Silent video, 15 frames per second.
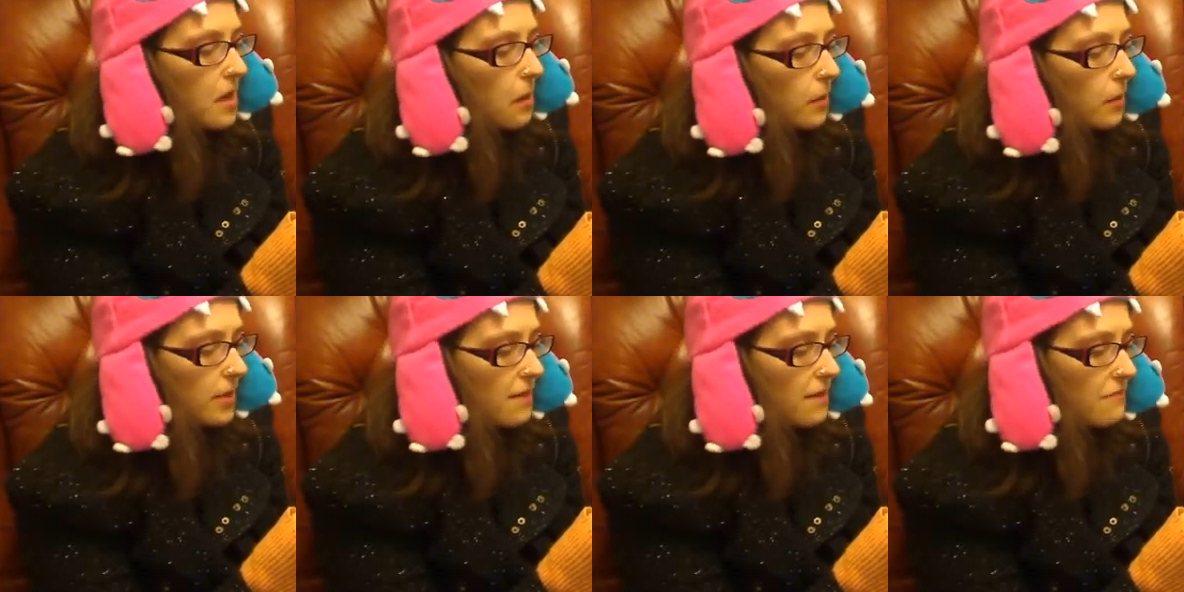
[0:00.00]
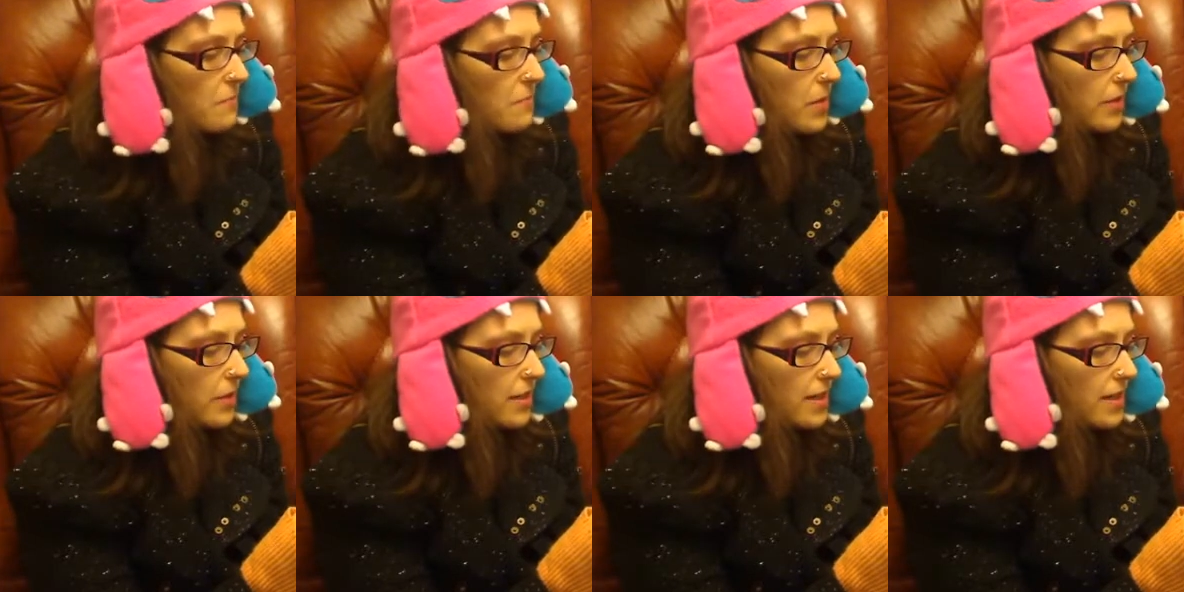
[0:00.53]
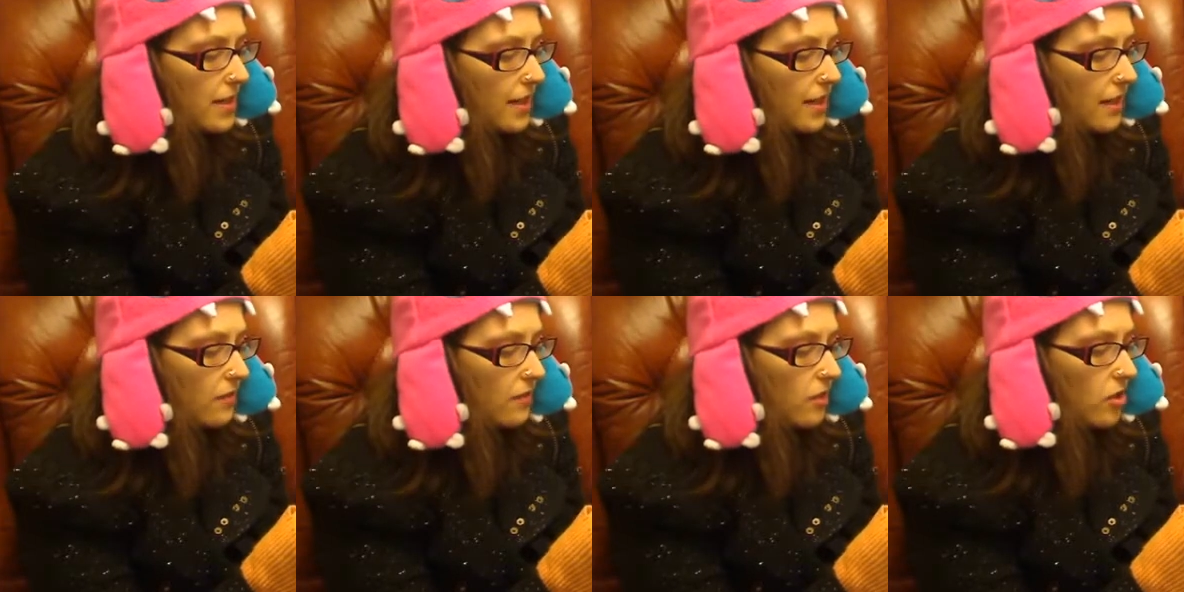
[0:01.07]
Whatever body he's
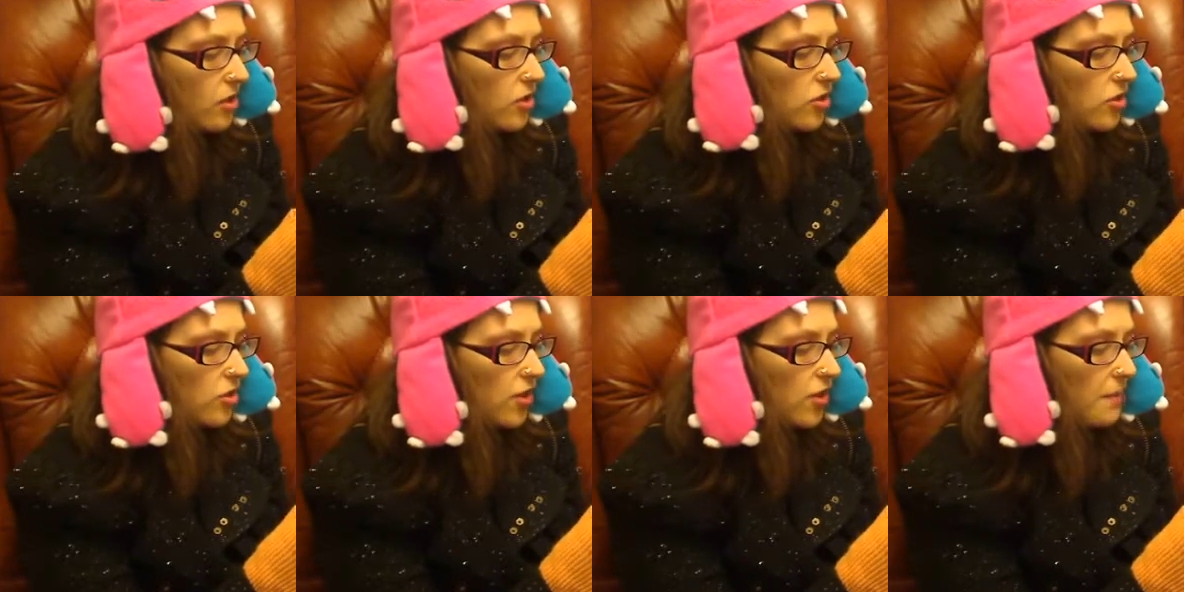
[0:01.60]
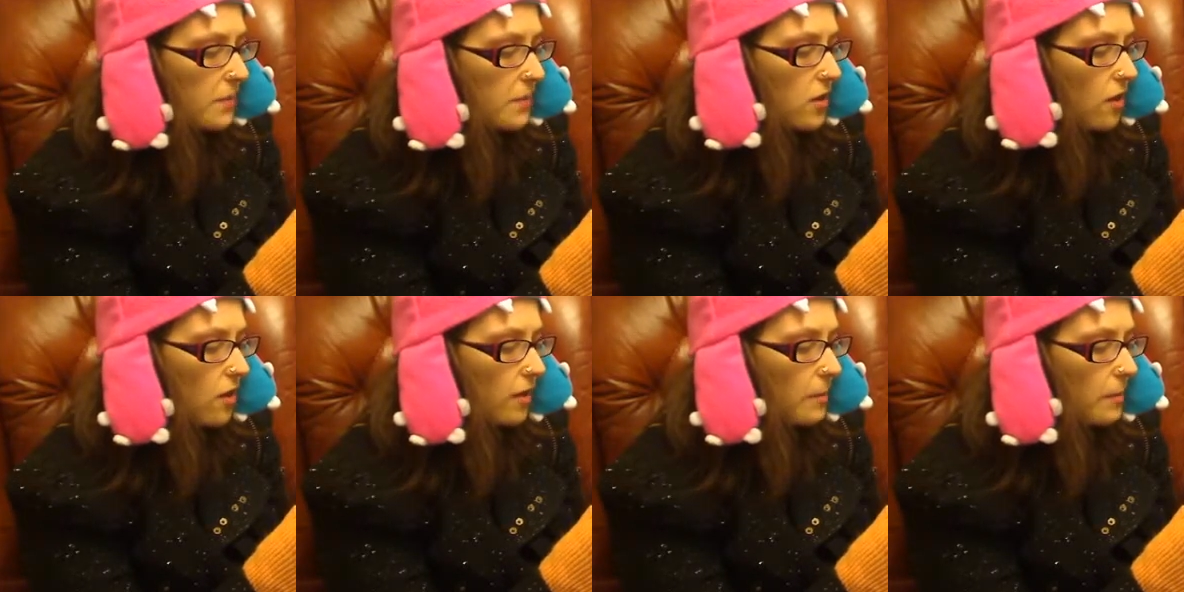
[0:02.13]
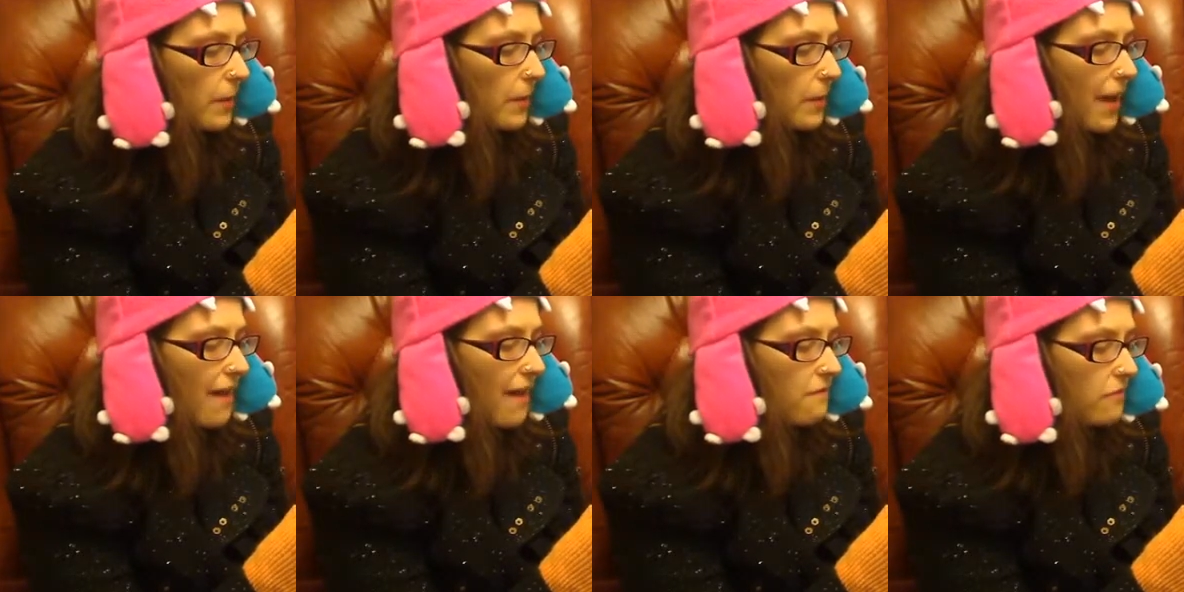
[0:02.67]
in, the doctor jabbers on about
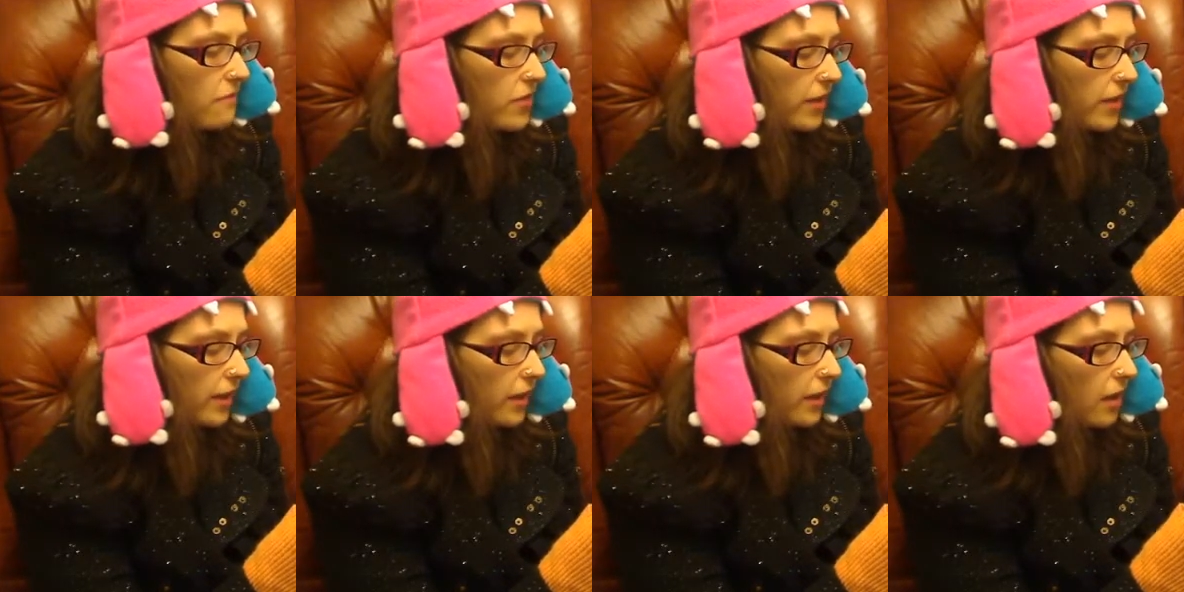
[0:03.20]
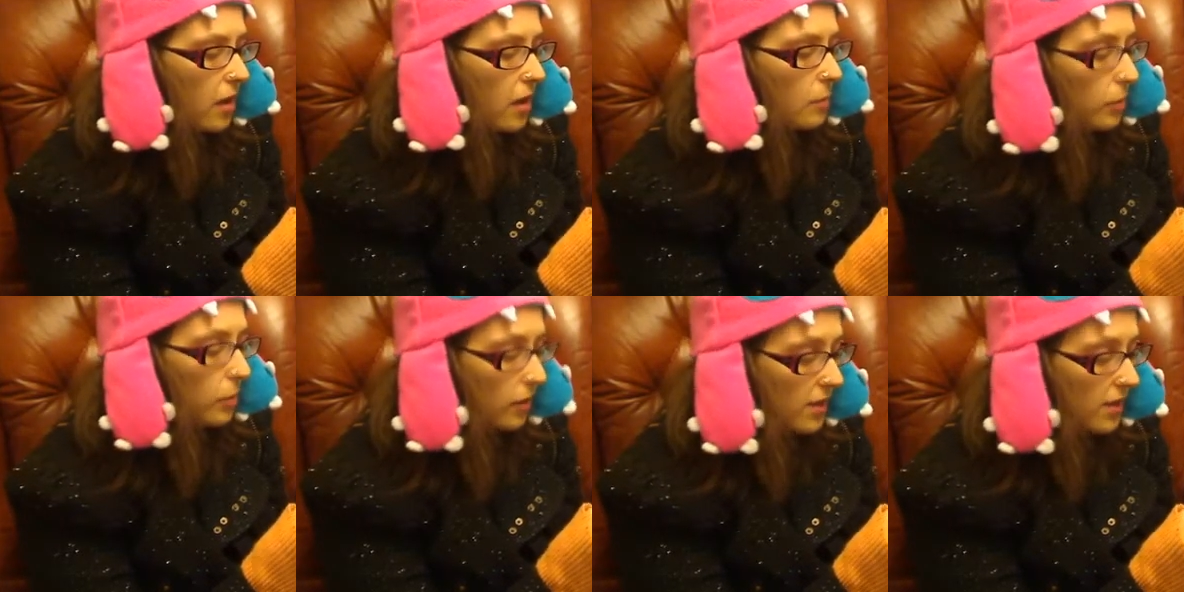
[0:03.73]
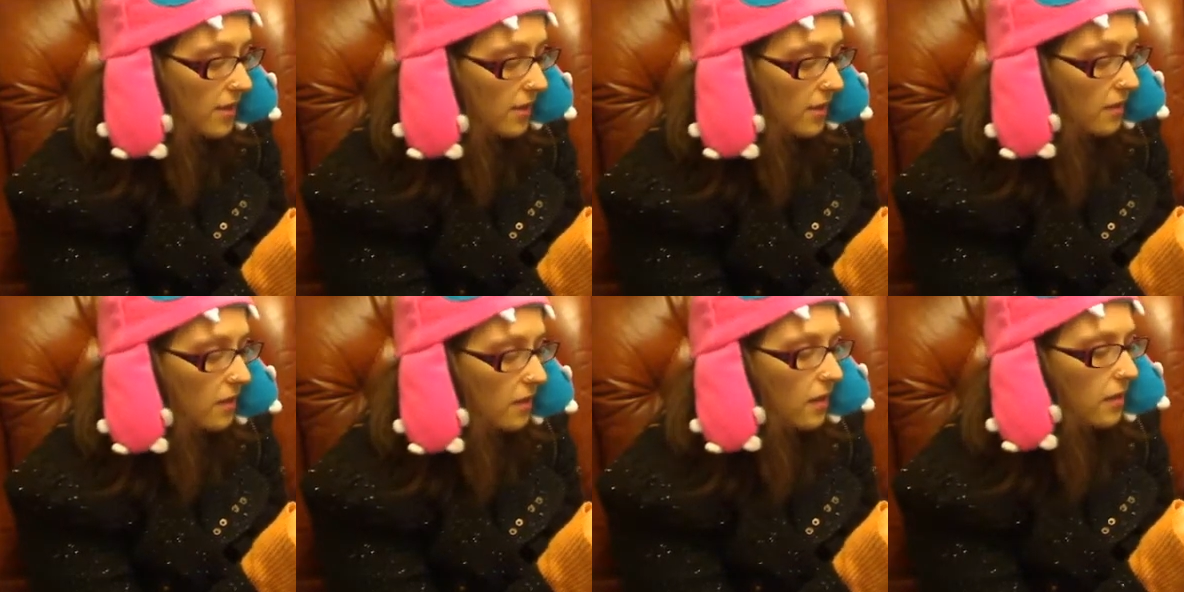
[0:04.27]
everything. But
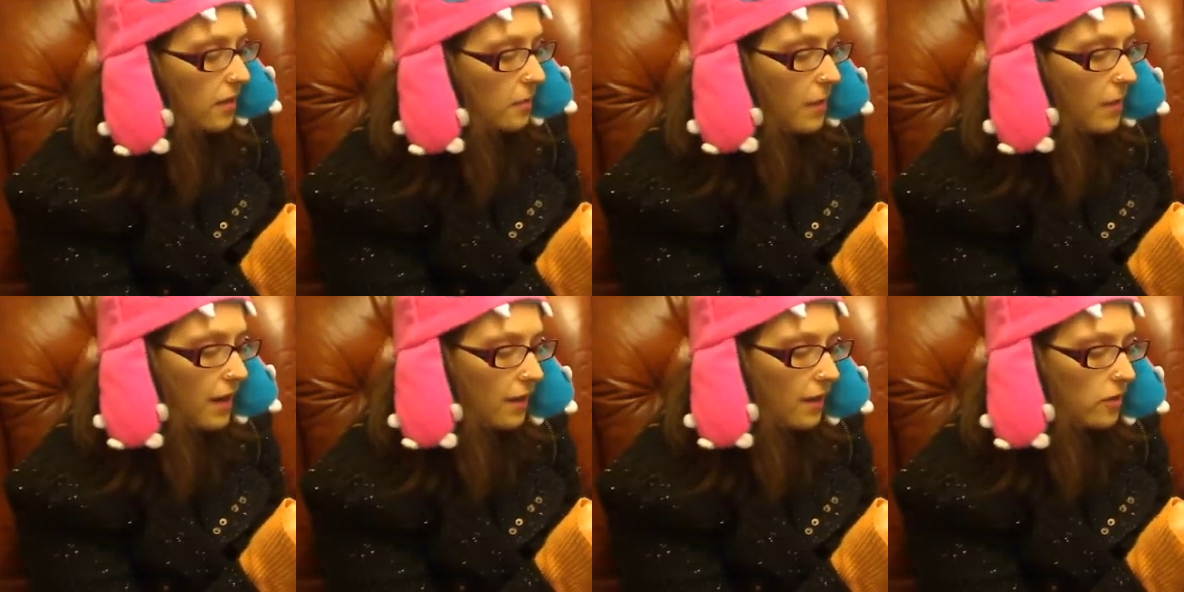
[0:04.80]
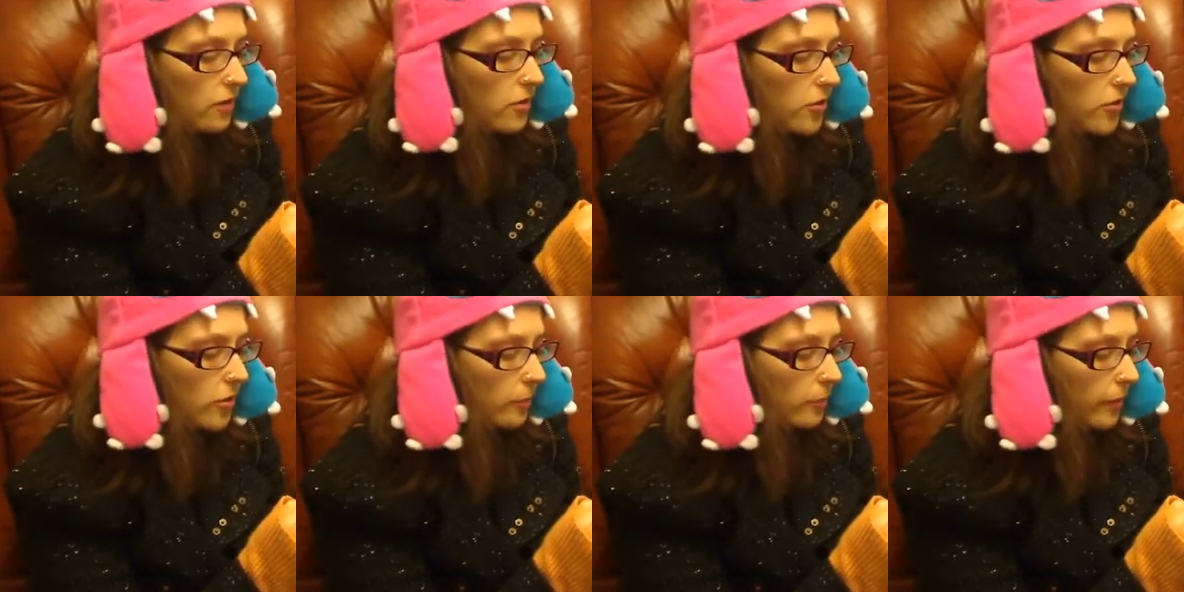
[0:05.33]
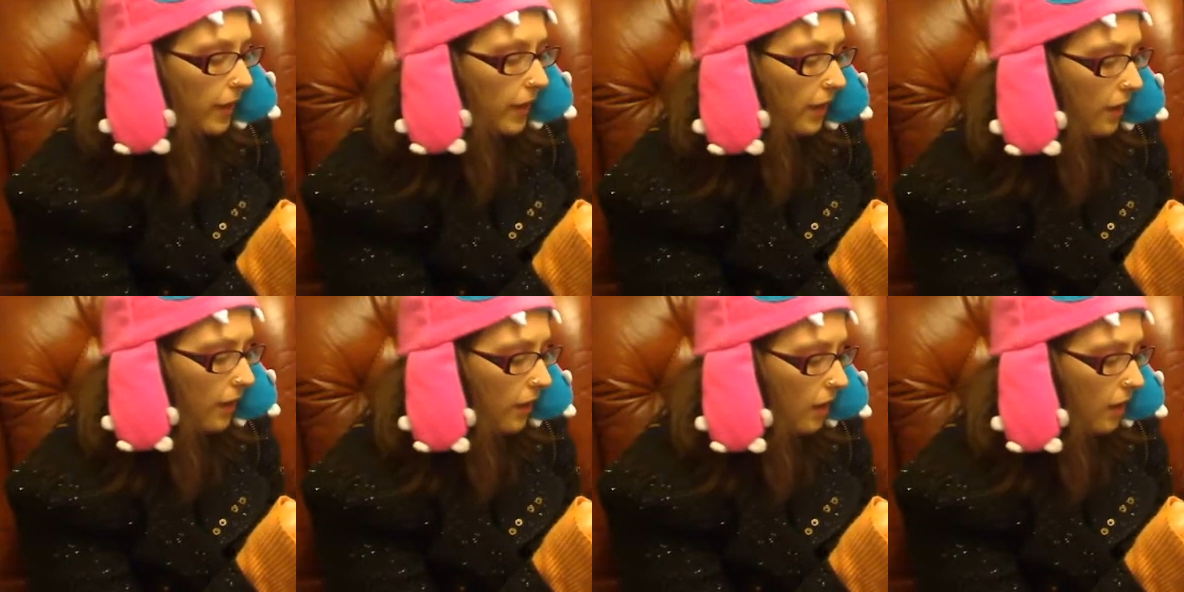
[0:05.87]
listen, you might learn something.